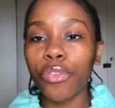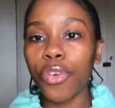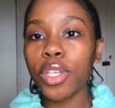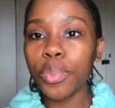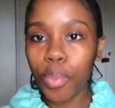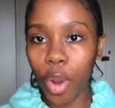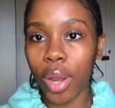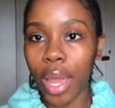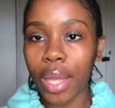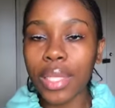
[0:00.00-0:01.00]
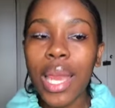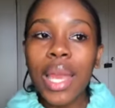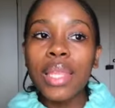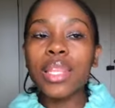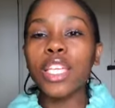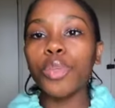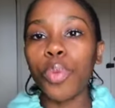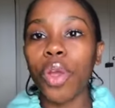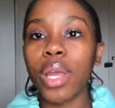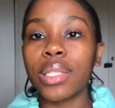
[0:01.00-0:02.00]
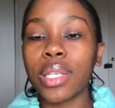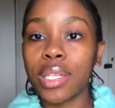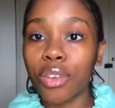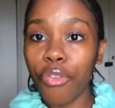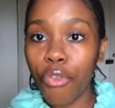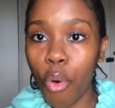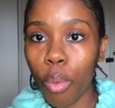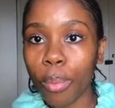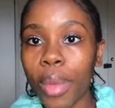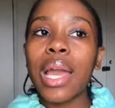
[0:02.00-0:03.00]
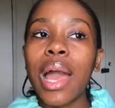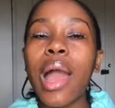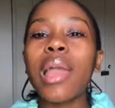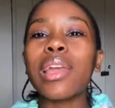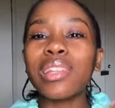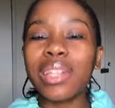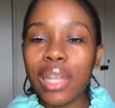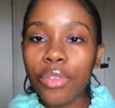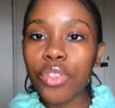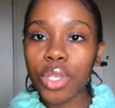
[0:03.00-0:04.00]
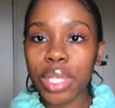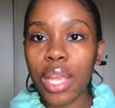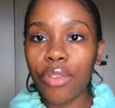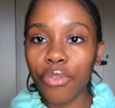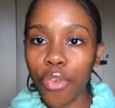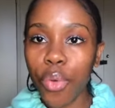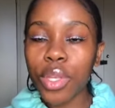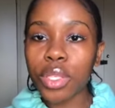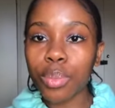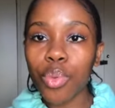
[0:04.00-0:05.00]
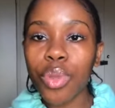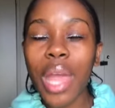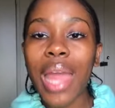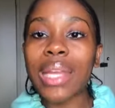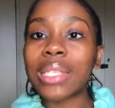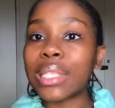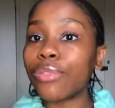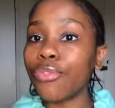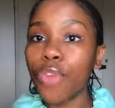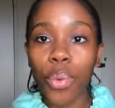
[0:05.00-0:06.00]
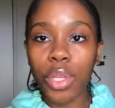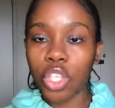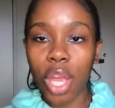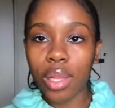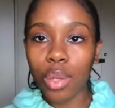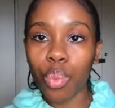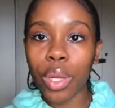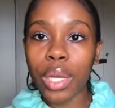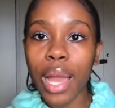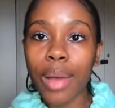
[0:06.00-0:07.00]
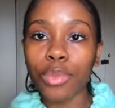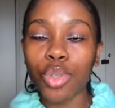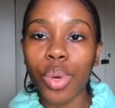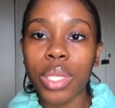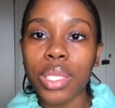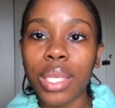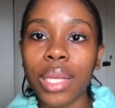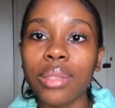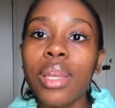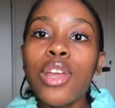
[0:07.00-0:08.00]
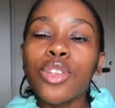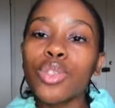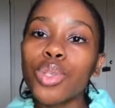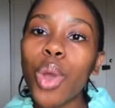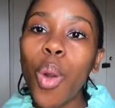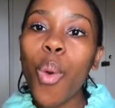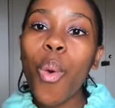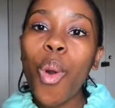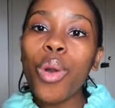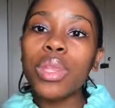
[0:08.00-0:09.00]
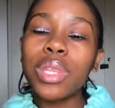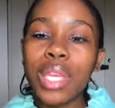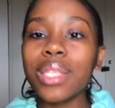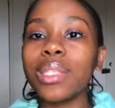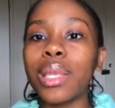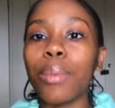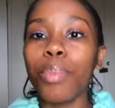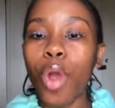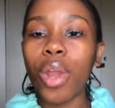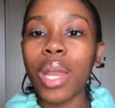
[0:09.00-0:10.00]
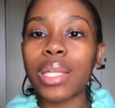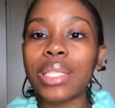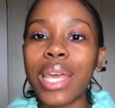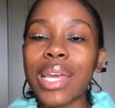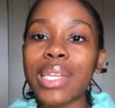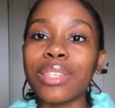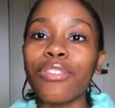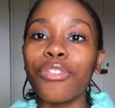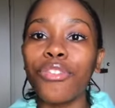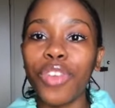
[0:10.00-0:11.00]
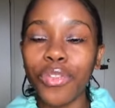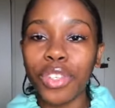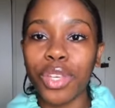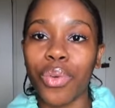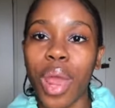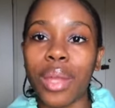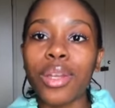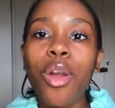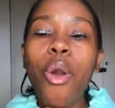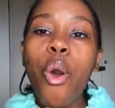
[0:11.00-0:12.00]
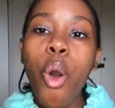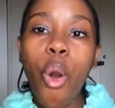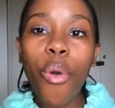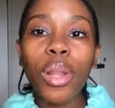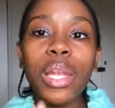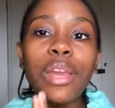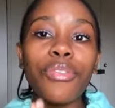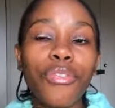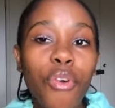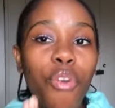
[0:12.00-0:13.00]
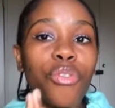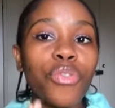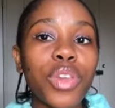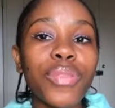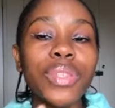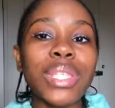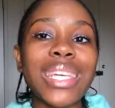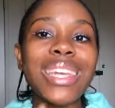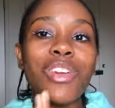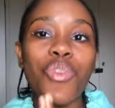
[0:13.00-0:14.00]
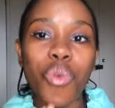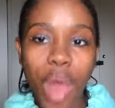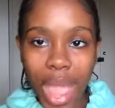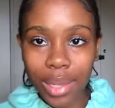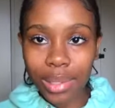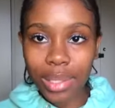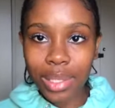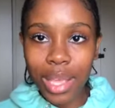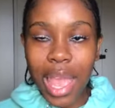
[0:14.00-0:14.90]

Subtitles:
first product, this product is a foam. It leaves your skin very smooth and it's very gentle when it comes to our skin. So this product is 50 rand, only for 50 rands.